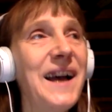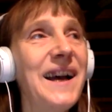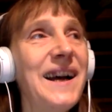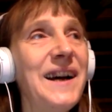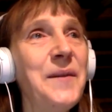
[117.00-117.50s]

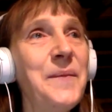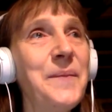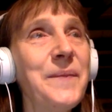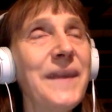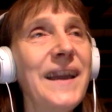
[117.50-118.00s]

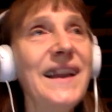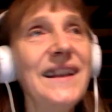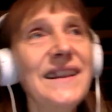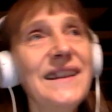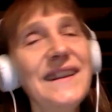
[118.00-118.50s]
And
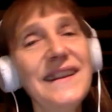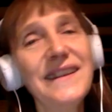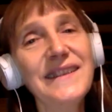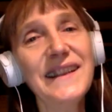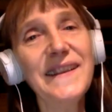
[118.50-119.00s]

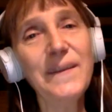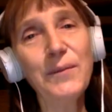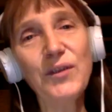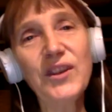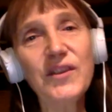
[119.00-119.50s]
the
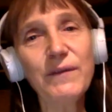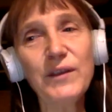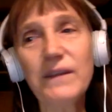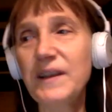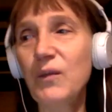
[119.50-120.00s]
inspiration
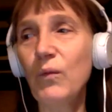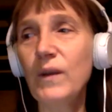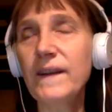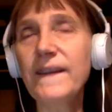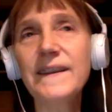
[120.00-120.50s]
for the film
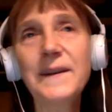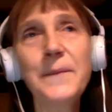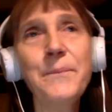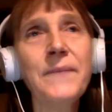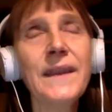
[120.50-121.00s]
was
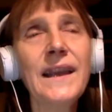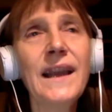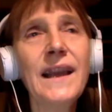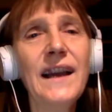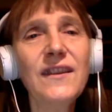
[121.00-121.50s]

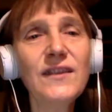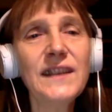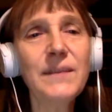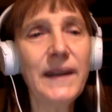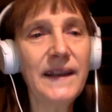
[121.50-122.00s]
I thought
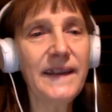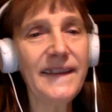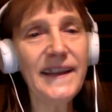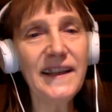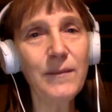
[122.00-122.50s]
that my
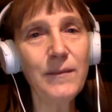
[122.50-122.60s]
second